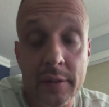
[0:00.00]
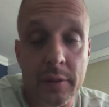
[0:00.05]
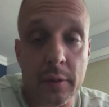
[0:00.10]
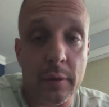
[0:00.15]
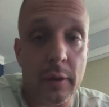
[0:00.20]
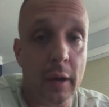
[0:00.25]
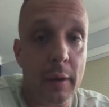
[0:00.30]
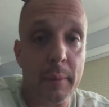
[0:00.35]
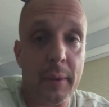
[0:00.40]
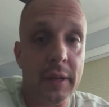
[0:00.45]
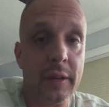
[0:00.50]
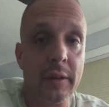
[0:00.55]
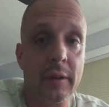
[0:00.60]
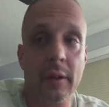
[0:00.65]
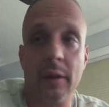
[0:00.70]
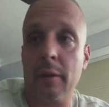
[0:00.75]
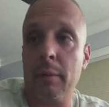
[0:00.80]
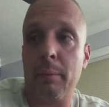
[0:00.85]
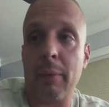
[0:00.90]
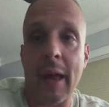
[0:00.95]
So,
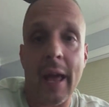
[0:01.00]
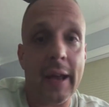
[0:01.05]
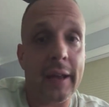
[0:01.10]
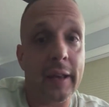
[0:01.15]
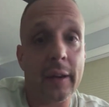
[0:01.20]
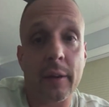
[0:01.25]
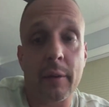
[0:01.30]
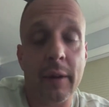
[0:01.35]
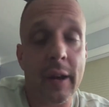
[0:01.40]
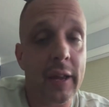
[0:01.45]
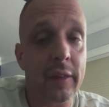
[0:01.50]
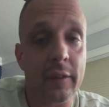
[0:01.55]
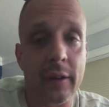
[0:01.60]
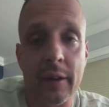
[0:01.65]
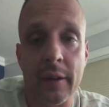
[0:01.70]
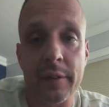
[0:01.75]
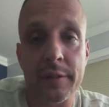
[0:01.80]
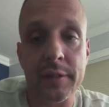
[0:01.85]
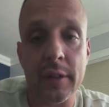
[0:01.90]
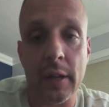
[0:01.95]
black and gray,
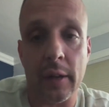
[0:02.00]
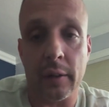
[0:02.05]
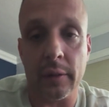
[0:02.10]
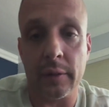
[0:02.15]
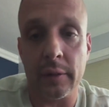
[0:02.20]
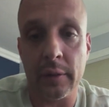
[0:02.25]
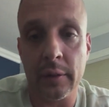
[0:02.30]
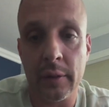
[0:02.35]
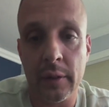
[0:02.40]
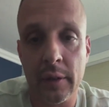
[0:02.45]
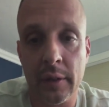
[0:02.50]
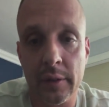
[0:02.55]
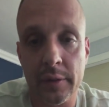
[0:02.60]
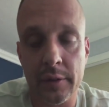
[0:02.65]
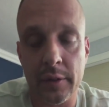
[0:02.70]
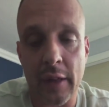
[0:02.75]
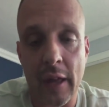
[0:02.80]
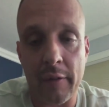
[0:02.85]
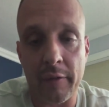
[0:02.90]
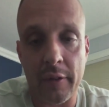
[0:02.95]
they're going to sell.
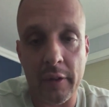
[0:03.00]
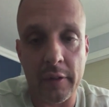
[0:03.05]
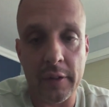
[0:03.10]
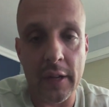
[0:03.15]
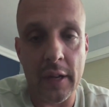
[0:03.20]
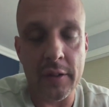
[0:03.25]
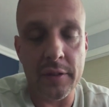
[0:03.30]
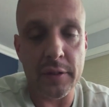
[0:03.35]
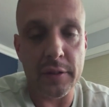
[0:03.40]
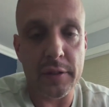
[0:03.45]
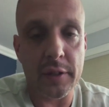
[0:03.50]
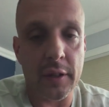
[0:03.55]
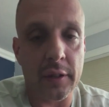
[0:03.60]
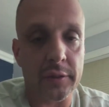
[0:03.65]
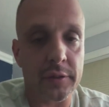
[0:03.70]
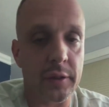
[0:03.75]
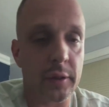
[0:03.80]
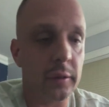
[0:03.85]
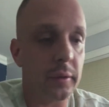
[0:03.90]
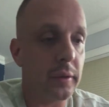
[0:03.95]
So that variation
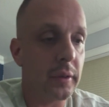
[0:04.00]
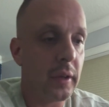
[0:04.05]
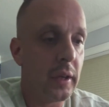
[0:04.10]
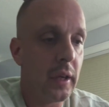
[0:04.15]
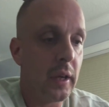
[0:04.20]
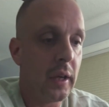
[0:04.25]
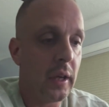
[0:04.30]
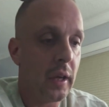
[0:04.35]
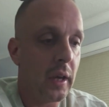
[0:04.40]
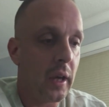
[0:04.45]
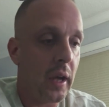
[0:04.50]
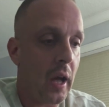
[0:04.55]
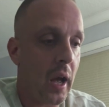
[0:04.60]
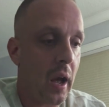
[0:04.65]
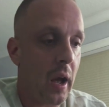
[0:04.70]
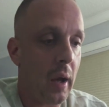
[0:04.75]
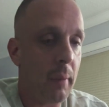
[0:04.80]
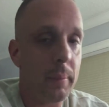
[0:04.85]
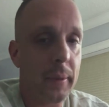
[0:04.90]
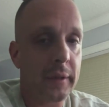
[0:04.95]
sells. So
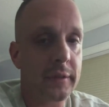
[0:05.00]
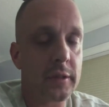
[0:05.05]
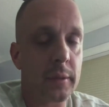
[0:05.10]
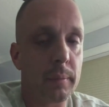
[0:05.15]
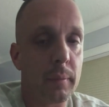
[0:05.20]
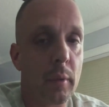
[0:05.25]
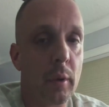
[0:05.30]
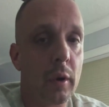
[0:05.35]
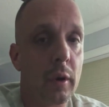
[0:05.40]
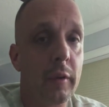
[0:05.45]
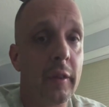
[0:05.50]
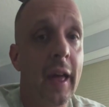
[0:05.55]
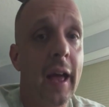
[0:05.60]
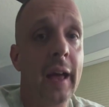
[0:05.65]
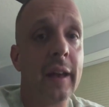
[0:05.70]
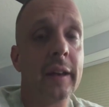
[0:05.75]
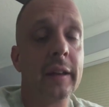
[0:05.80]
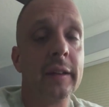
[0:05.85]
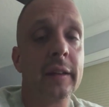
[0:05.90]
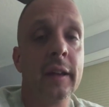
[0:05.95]
I picked some more of
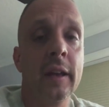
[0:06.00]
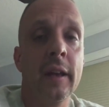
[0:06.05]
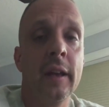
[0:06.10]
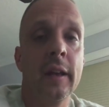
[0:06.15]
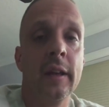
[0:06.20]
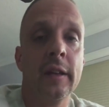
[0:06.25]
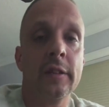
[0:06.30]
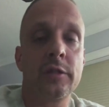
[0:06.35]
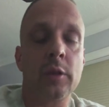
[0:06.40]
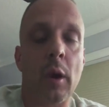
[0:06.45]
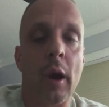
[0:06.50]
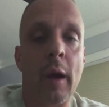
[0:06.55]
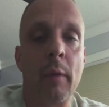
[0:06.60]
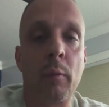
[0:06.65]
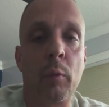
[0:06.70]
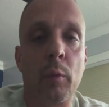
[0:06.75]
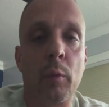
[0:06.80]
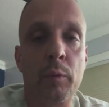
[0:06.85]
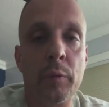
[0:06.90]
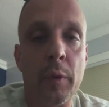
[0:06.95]
that. And so
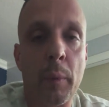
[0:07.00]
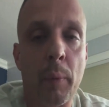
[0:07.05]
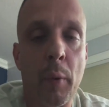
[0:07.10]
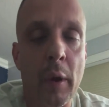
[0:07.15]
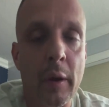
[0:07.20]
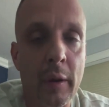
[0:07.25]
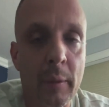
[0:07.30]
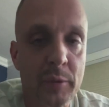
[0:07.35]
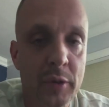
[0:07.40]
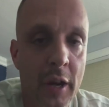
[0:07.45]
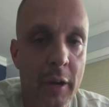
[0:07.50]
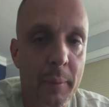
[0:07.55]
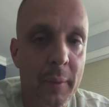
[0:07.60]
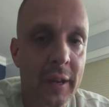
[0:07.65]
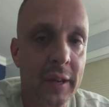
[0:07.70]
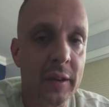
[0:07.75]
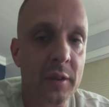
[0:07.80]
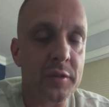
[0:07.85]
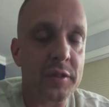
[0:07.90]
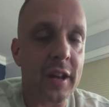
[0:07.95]
the point I'm trying to
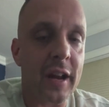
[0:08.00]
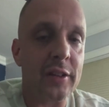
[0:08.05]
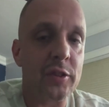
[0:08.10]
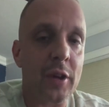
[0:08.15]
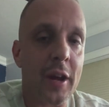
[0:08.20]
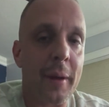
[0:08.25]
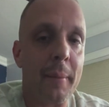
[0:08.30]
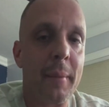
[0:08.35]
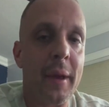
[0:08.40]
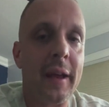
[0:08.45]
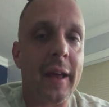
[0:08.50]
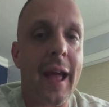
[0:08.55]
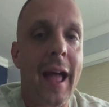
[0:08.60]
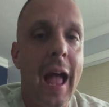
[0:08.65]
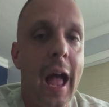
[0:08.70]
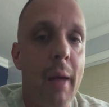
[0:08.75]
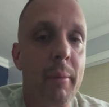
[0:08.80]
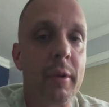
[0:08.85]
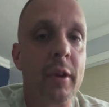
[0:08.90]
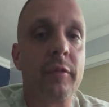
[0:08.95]
make here is that I try to make
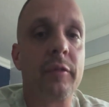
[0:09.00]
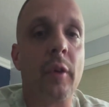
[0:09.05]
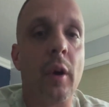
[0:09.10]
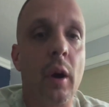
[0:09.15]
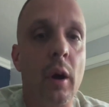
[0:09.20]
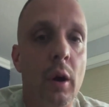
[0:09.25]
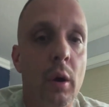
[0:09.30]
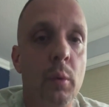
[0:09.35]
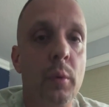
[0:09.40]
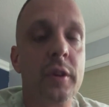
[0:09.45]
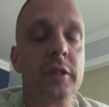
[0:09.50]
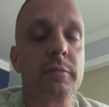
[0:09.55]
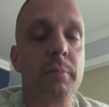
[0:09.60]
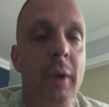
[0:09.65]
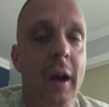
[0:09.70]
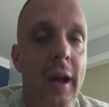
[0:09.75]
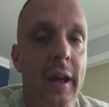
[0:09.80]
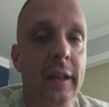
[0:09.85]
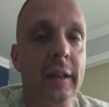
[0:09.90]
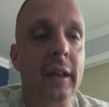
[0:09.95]
a habit of always
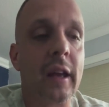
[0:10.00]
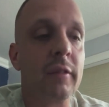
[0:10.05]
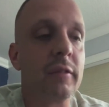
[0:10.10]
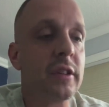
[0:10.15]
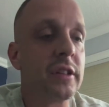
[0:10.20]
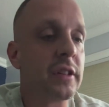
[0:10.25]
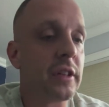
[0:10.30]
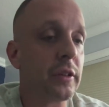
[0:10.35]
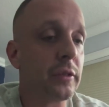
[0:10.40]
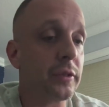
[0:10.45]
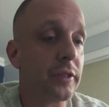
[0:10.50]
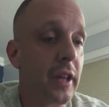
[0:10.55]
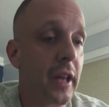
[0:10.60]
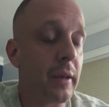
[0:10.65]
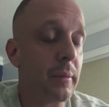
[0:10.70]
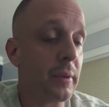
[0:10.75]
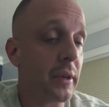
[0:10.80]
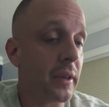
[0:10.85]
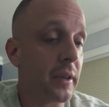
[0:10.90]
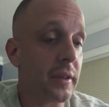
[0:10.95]
buying every single
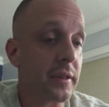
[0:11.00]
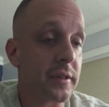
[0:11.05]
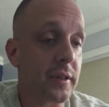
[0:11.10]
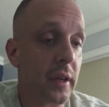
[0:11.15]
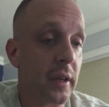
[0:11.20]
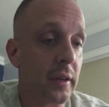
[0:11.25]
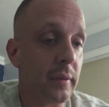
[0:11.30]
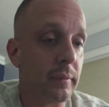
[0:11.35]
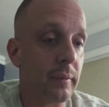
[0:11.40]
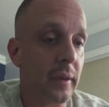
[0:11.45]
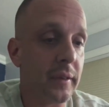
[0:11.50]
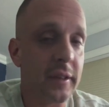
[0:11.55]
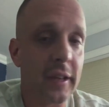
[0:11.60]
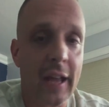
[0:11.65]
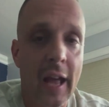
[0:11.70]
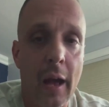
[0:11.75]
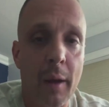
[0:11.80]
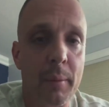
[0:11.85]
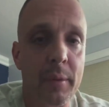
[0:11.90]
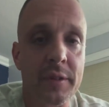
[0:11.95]
day because I
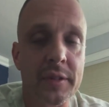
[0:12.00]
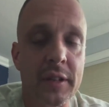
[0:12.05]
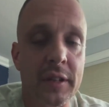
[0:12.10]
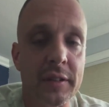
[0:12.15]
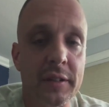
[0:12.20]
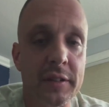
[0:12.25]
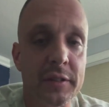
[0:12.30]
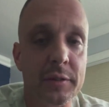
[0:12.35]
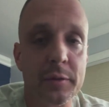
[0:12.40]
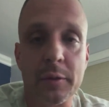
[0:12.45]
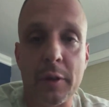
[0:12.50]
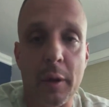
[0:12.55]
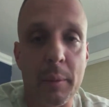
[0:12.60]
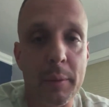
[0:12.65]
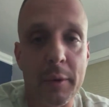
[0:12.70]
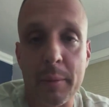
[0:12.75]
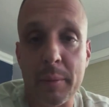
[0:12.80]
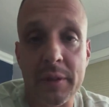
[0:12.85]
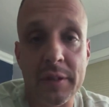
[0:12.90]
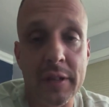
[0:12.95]
think Albert said this too, and
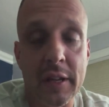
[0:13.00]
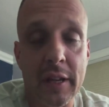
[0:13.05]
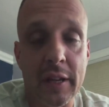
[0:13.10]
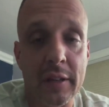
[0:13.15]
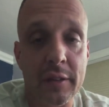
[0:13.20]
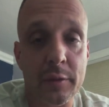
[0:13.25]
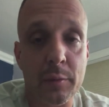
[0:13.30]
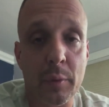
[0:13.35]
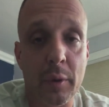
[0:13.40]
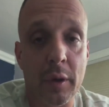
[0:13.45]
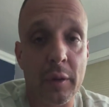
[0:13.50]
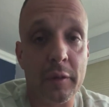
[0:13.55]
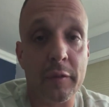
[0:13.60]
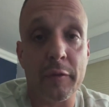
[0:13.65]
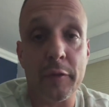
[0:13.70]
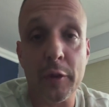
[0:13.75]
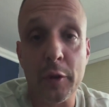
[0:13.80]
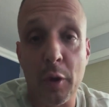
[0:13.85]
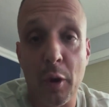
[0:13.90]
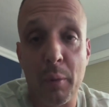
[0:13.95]
I'm going to be saying it as well.
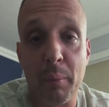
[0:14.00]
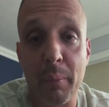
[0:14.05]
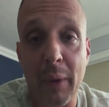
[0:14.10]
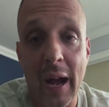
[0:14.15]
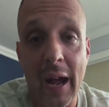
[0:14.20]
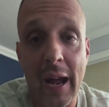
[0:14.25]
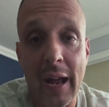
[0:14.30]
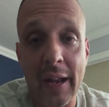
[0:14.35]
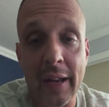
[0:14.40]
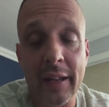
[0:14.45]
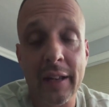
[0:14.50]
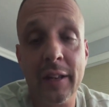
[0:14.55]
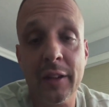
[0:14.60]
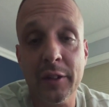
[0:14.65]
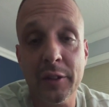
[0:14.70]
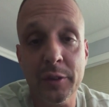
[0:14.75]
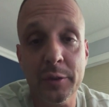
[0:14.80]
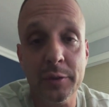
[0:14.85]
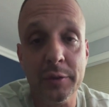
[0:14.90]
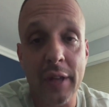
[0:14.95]
If you don't buy,
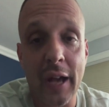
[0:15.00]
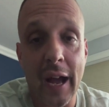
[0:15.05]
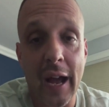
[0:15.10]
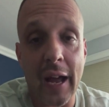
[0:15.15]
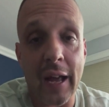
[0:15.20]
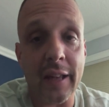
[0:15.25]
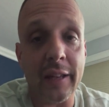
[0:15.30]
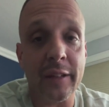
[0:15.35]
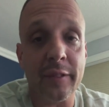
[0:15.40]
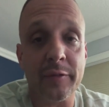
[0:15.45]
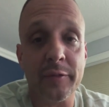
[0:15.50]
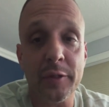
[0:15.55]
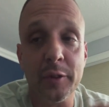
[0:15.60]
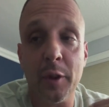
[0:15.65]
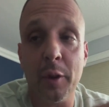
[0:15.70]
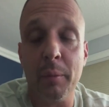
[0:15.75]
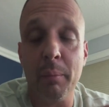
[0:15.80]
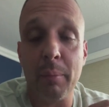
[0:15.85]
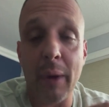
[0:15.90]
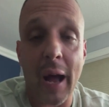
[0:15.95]
you die. If you
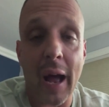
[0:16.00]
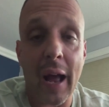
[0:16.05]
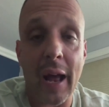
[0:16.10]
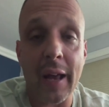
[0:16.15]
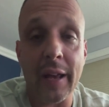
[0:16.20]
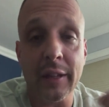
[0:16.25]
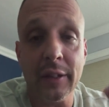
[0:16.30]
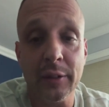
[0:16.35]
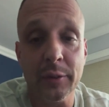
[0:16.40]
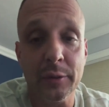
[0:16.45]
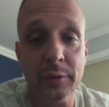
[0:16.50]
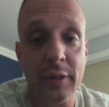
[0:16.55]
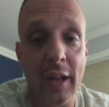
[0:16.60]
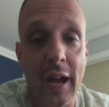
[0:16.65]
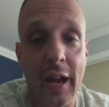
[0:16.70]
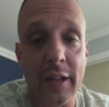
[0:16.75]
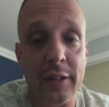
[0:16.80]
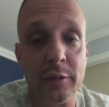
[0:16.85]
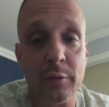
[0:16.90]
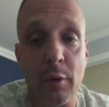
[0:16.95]
don't buy, you
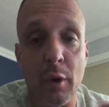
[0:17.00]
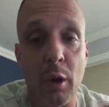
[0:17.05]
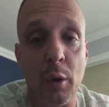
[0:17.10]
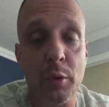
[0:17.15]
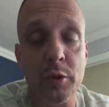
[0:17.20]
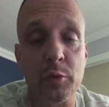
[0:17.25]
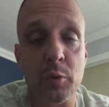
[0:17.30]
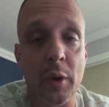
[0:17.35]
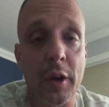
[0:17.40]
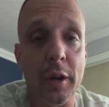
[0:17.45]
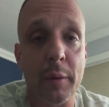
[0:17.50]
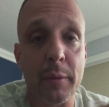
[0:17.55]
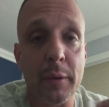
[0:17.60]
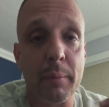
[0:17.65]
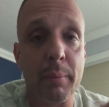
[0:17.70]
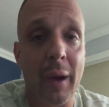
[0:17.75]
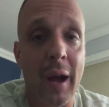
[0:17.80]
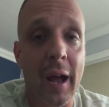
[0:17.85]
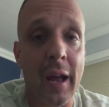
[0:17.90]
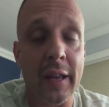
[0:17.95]
die. You always want to
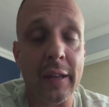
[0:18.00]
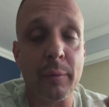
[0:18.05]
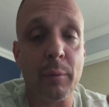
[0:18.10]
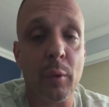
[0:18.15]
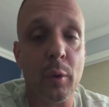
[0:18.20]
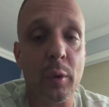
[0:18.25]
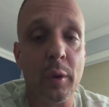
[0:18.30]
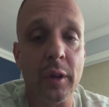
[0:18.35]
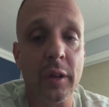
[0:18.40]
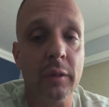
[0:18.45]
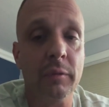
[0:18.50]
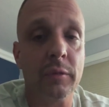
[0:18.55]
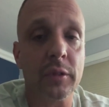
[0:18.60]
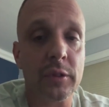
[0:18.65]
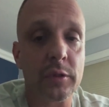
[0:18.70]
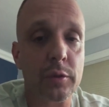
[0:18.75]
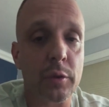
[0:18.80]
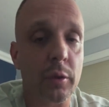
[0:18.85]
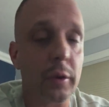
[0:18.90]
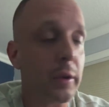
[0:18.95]
be buying more
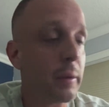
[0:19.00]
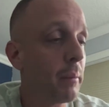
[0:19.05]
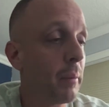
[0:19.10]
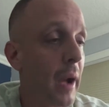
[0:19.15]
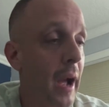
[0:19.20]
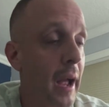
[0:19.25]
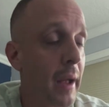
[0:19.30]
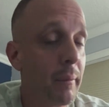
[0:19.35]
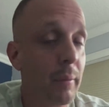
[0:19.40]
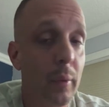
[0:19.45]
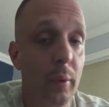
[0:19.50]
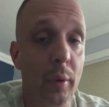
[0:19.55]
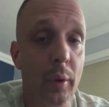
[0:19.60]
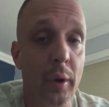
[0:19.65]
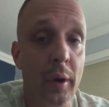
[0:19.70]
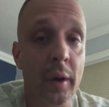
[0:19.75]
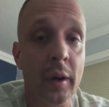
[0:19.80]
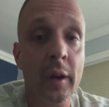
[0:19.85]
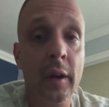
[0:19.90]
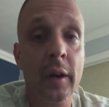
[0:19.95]
inventory. Buy
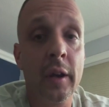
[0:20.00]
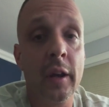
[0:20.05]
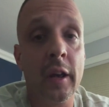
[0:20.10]
more.